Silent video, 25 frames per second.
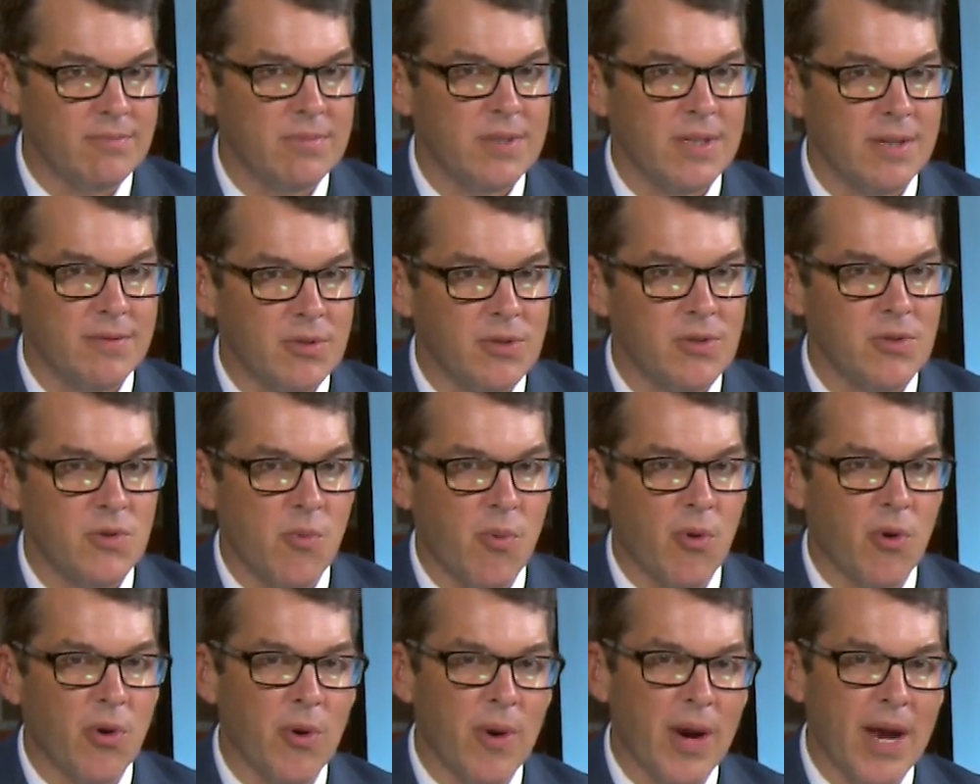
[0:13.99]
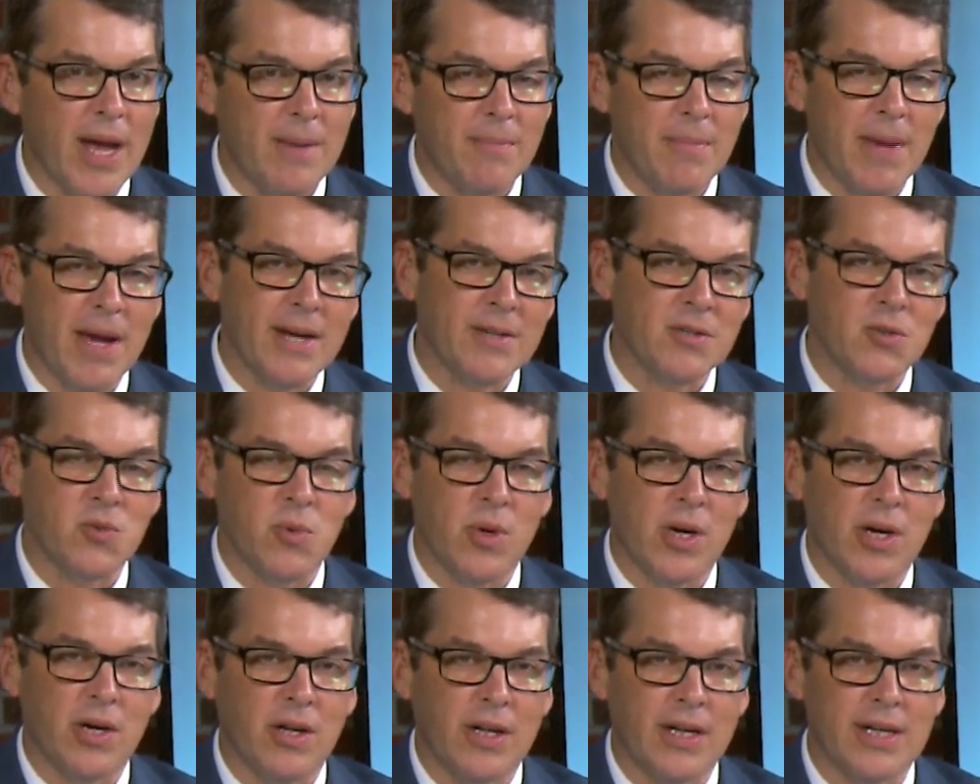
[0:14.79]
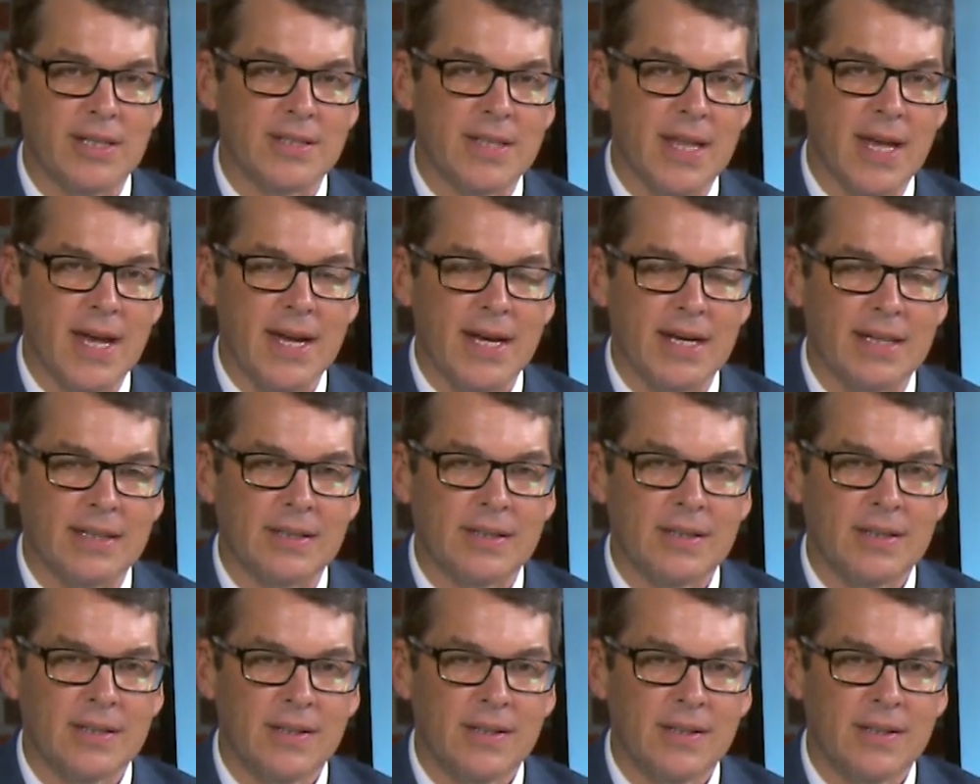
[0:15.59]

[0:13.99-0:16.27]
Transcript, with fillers: 7 News reporter Ann Maxwell has that.